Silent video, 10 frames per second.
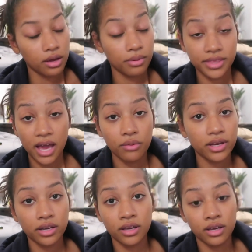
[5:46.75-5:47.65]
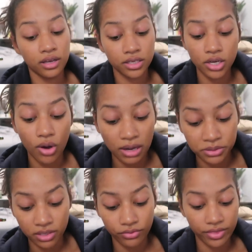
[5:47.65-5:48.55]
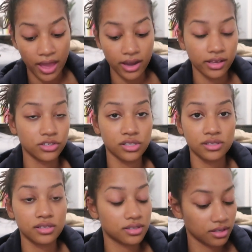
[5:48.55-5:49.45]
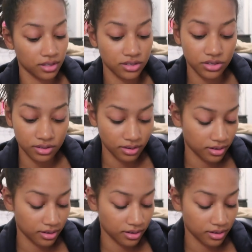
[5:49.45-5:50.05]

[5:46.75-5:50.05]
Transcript: But that one, no option for that. It just, it's,